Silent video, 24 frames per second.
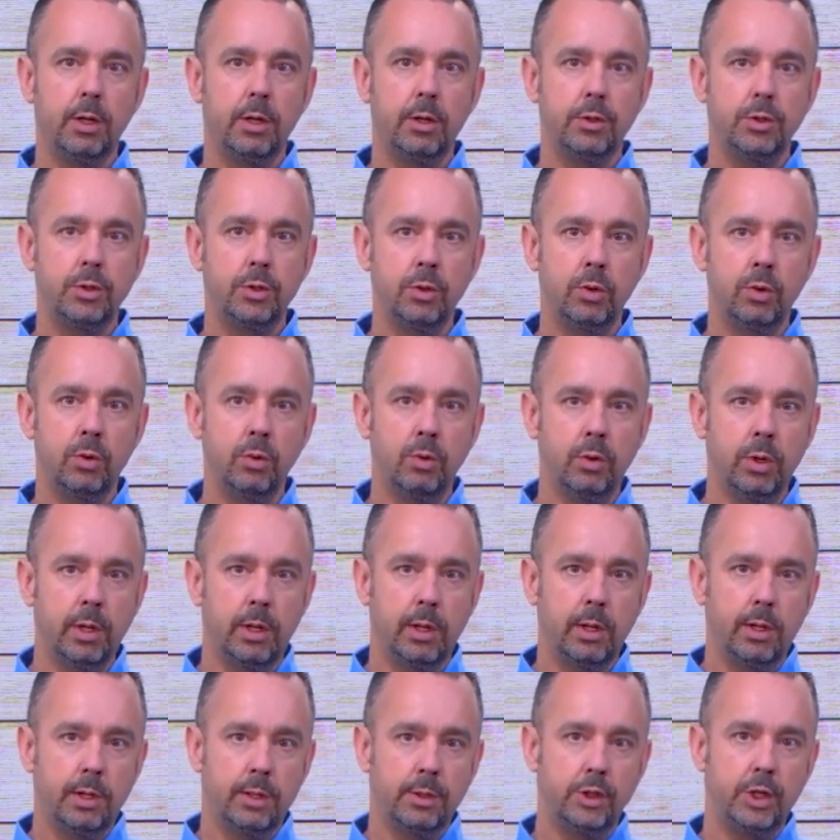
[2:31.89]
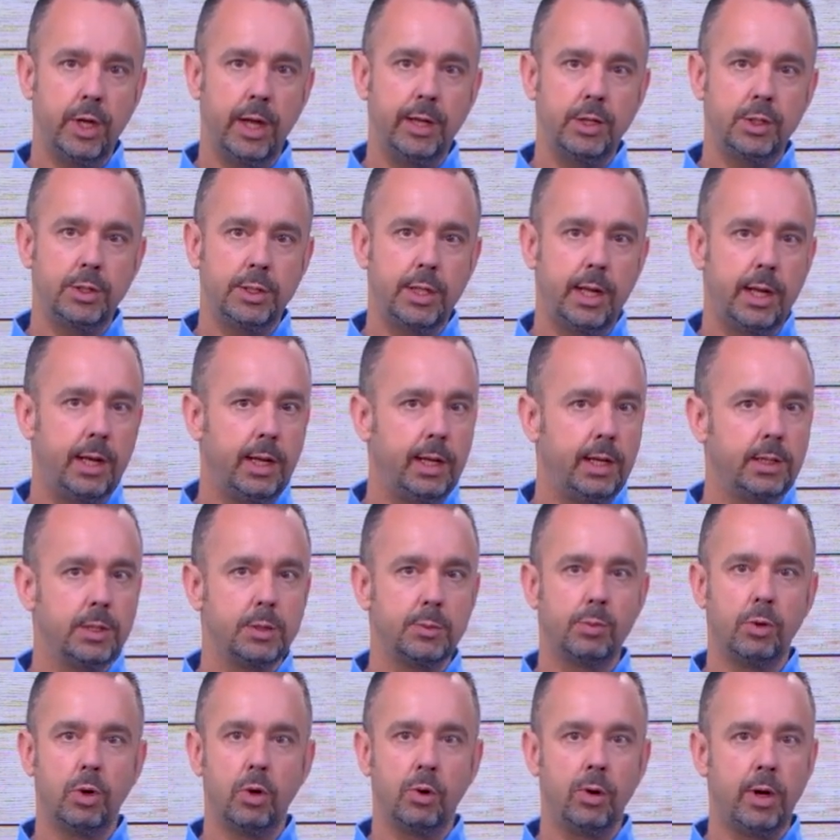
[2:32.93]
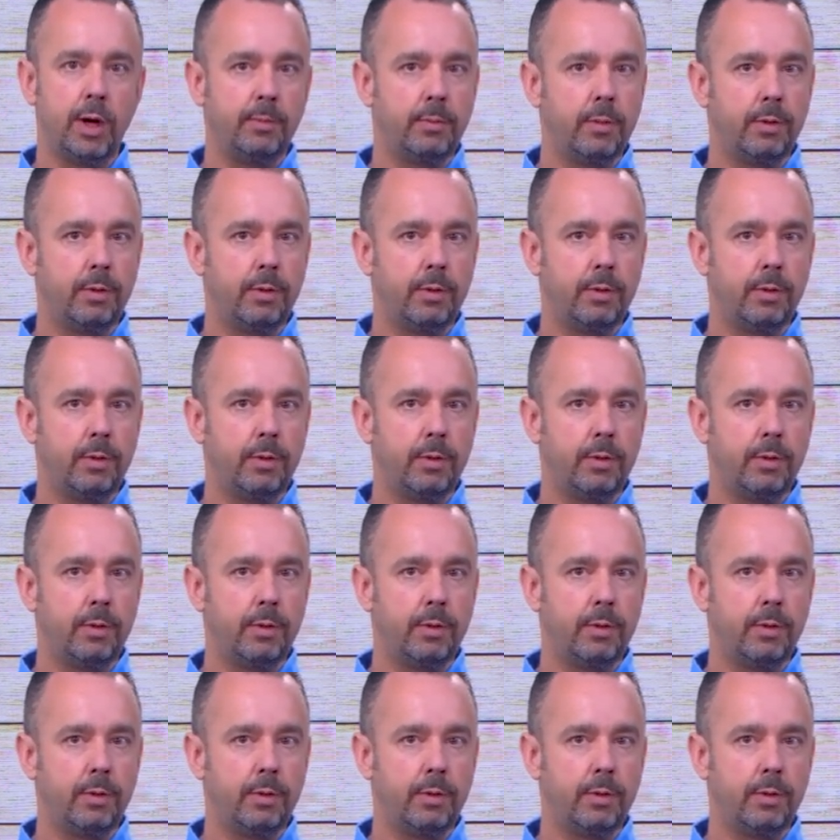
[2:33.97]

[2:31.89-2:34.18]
to change settings, program the